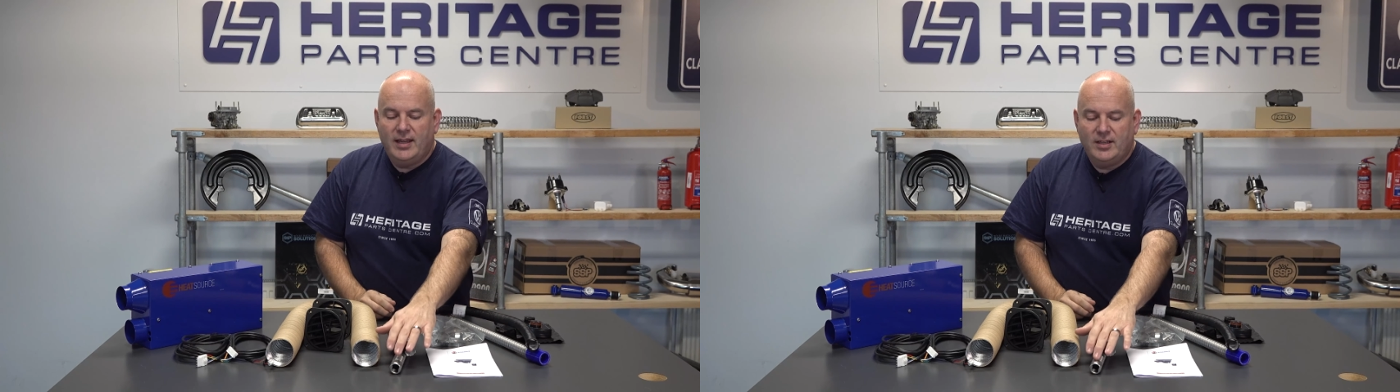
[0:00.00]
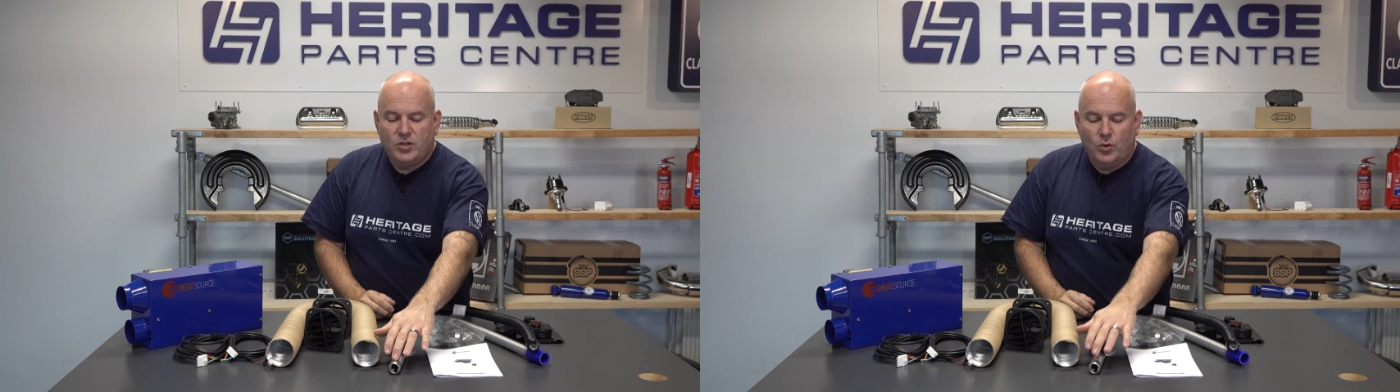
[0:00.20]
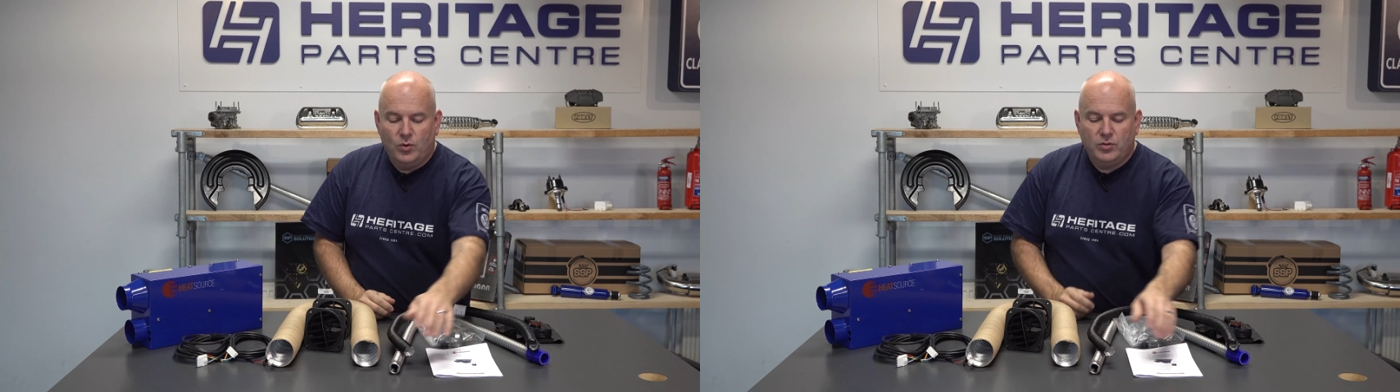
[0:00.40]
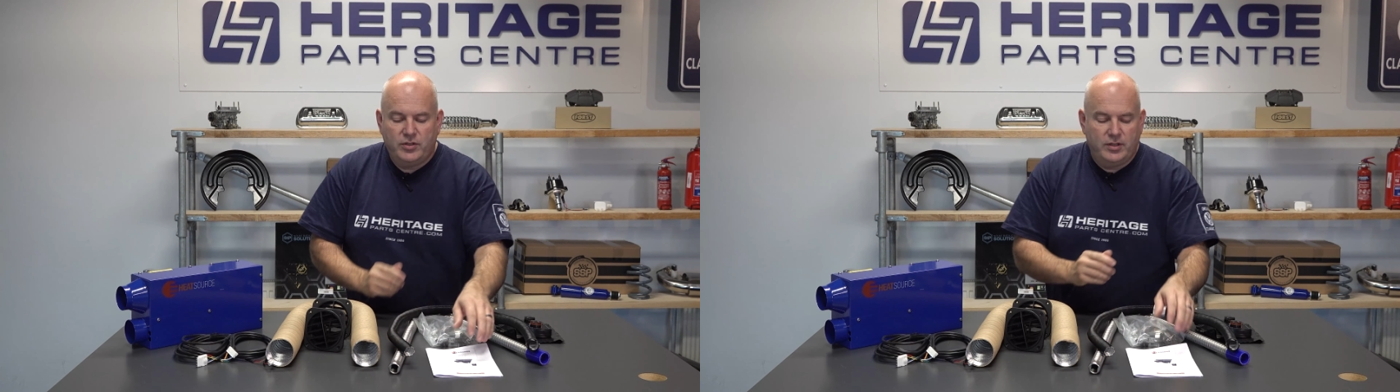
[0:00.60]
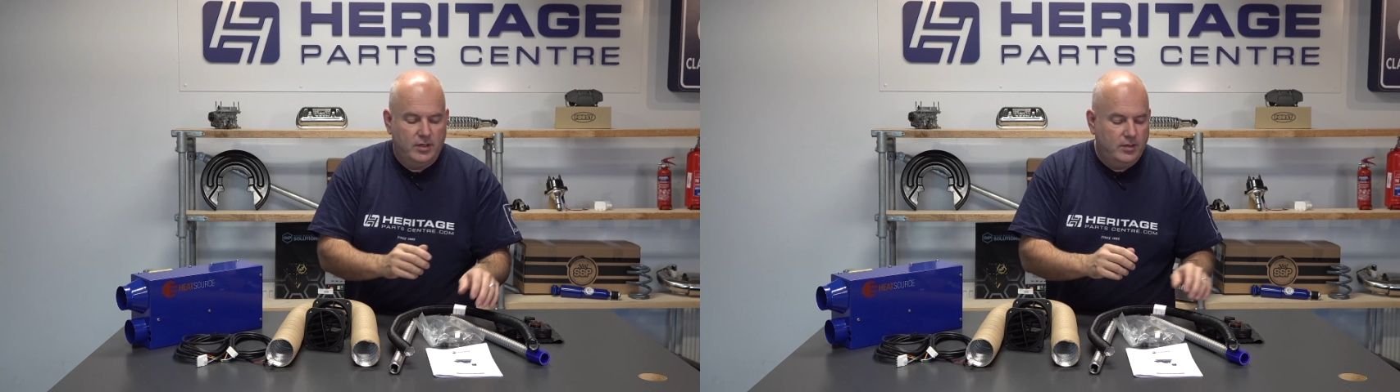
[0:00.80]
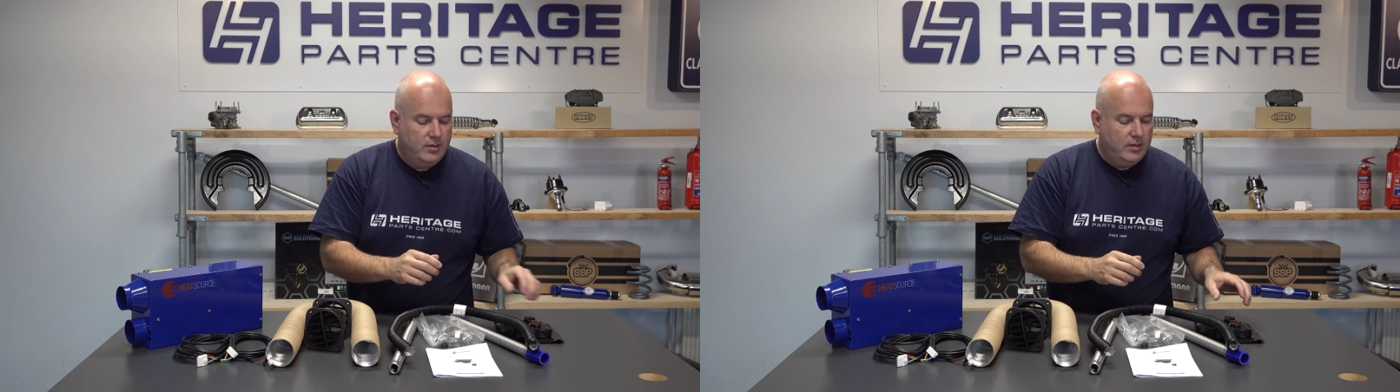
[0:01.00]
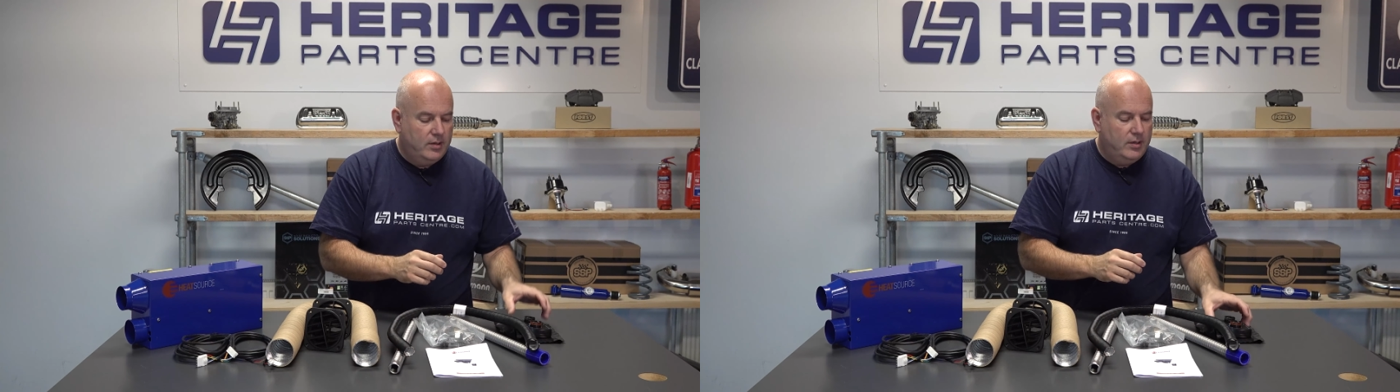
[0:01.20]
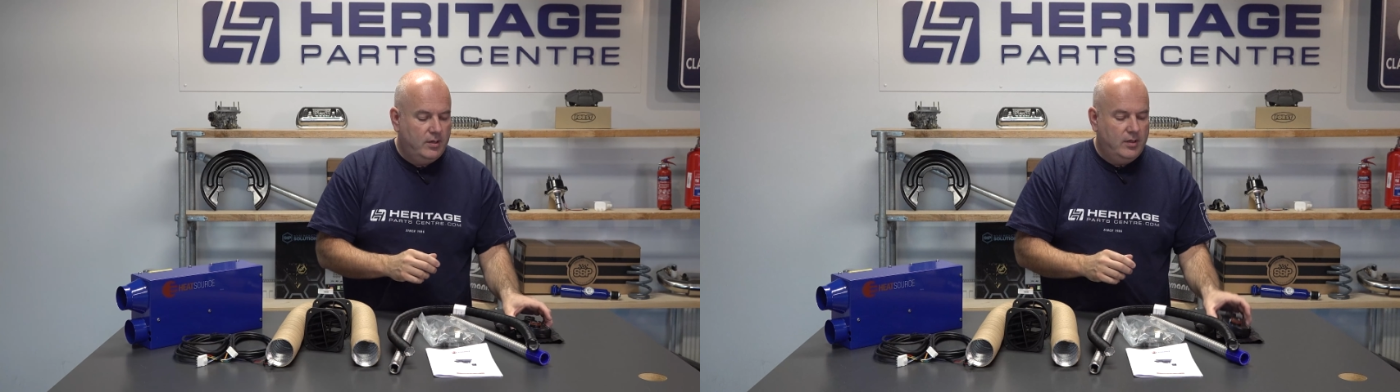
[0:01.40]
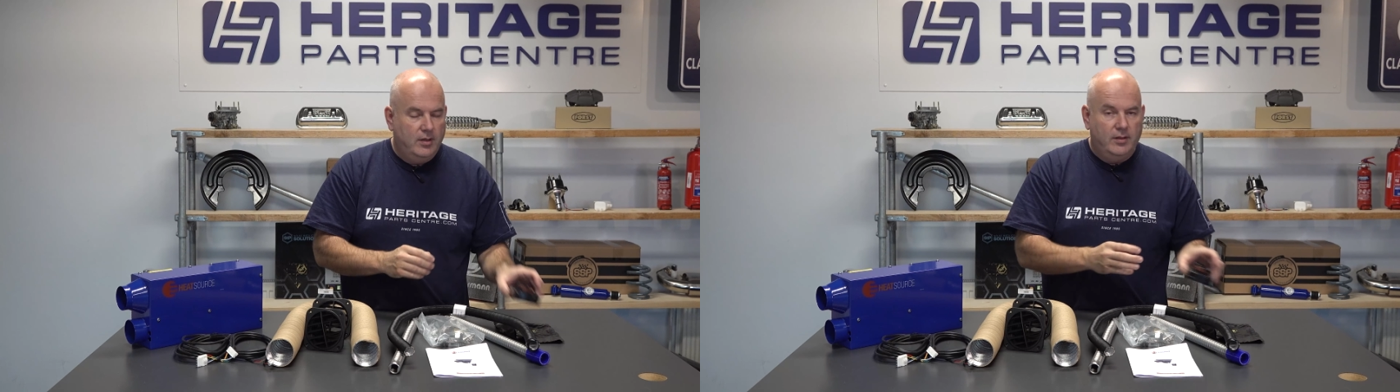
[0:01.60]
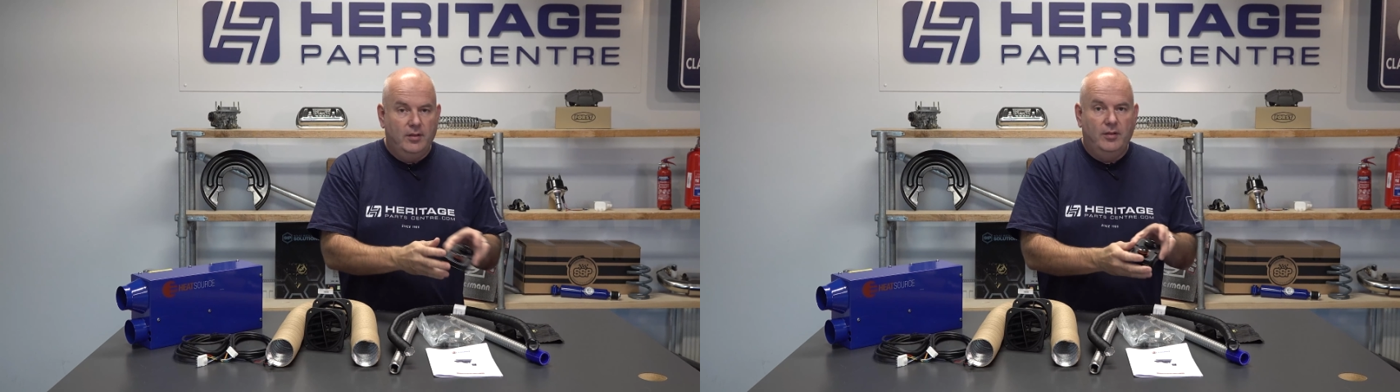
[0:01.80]
exhaust,
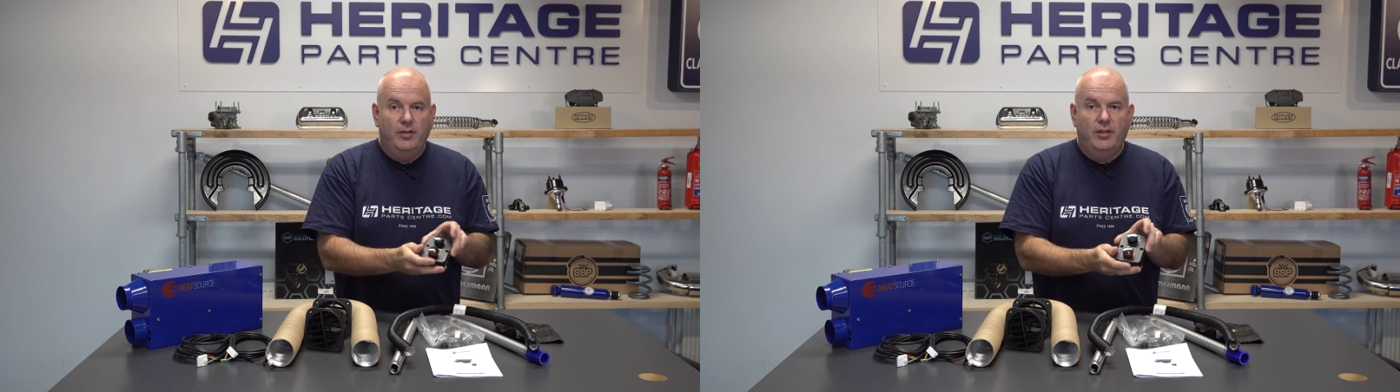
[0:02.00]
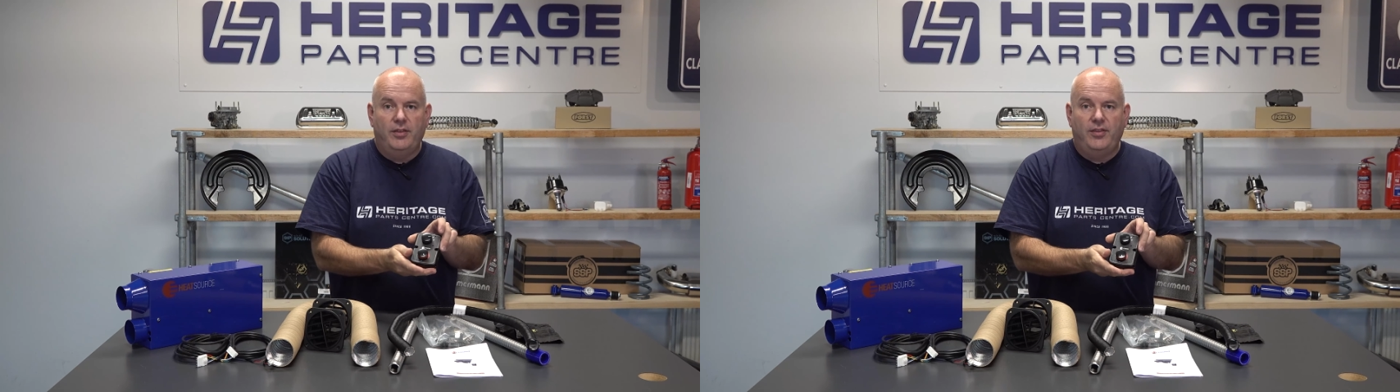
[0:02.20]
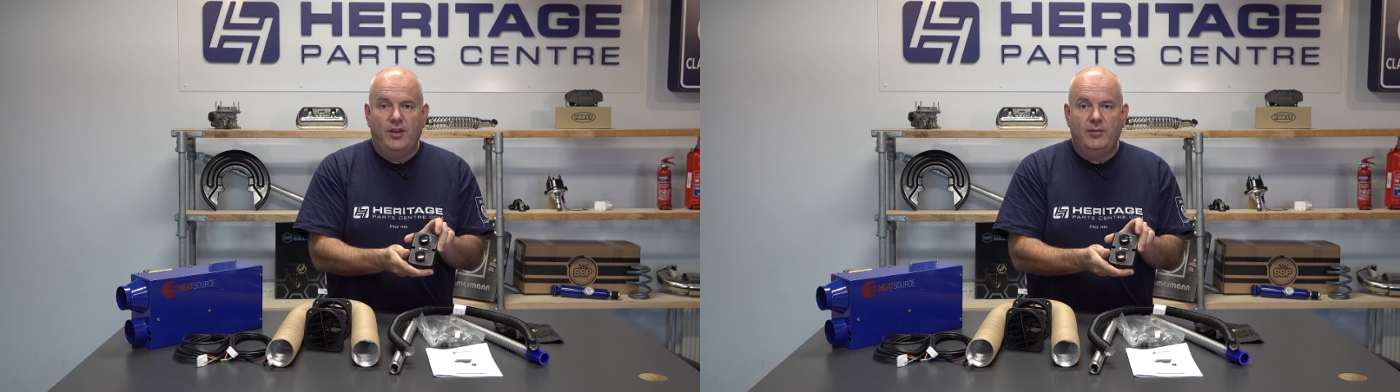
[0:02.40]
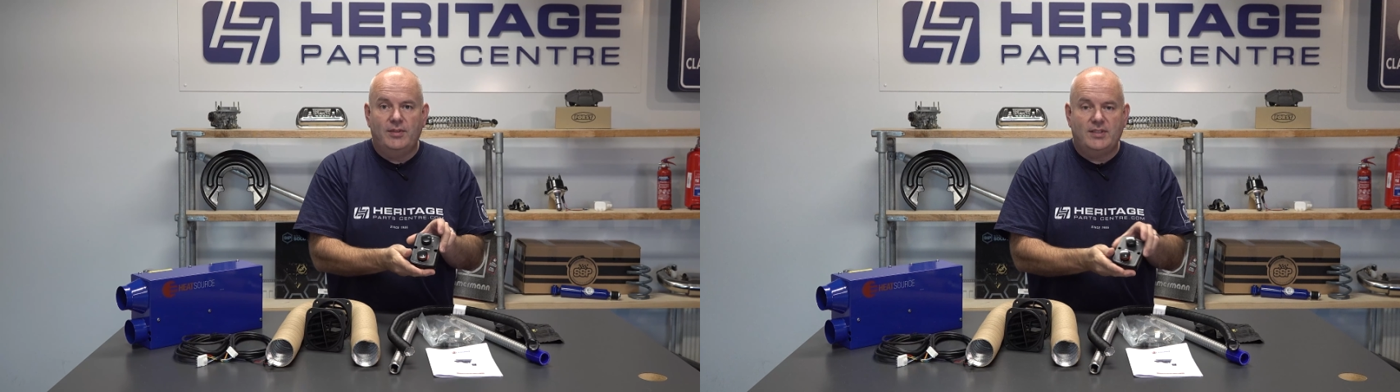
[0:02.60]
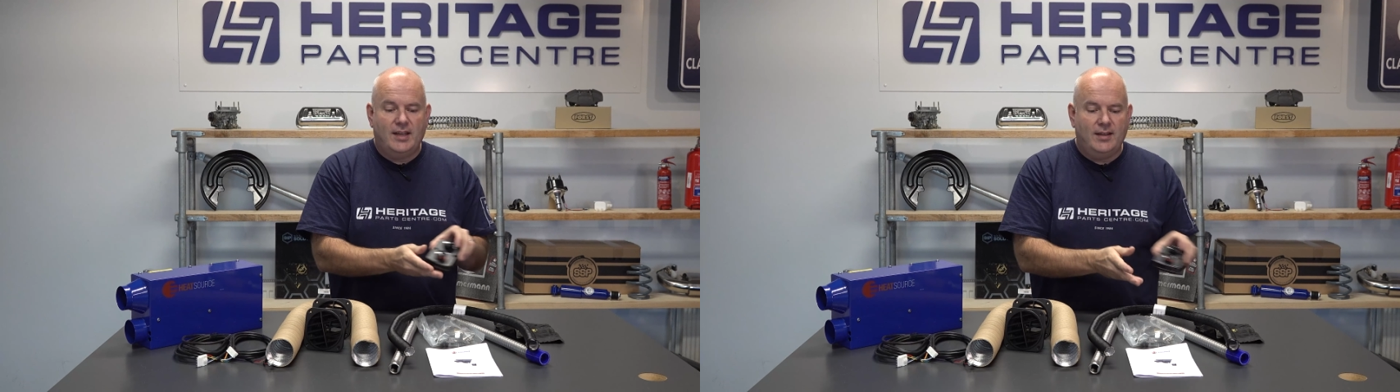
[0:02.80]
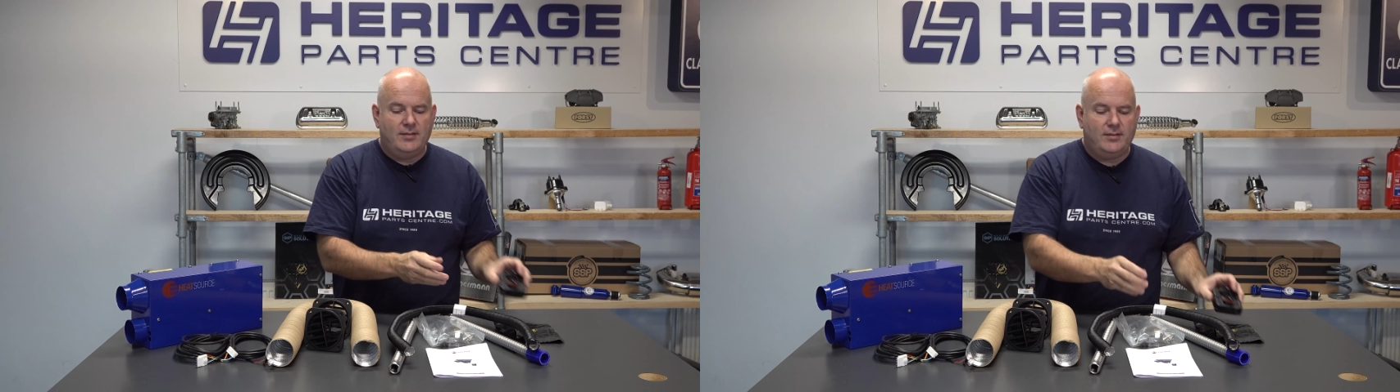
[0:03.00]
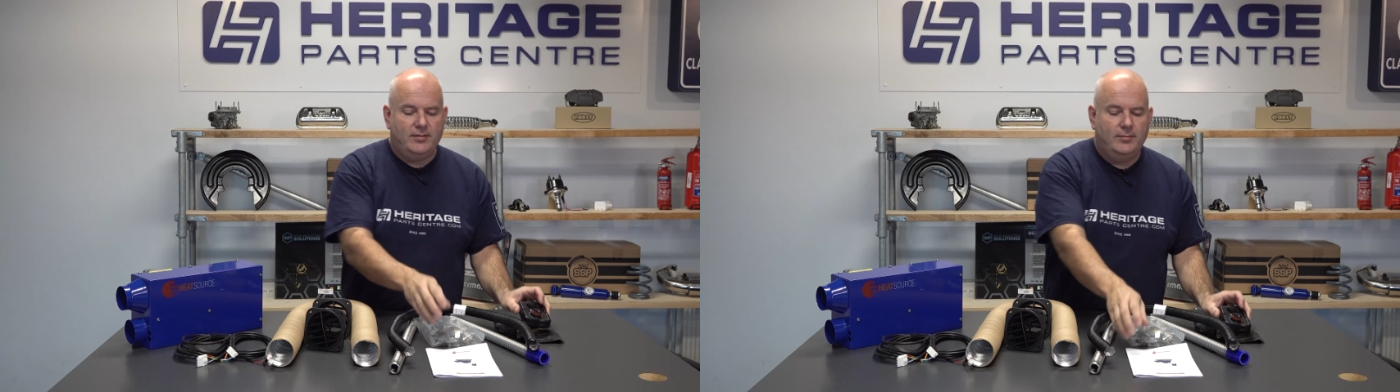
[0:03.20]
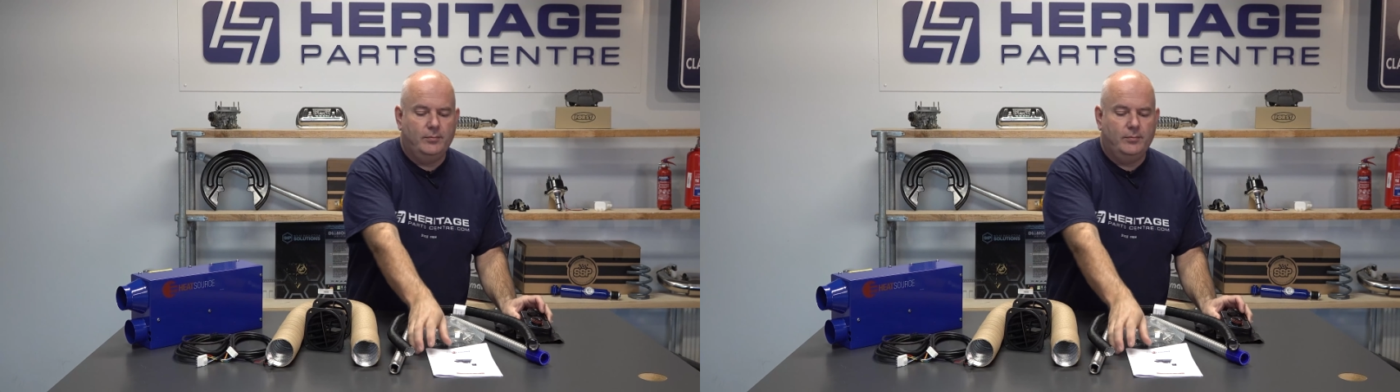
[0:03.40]
the thermostat,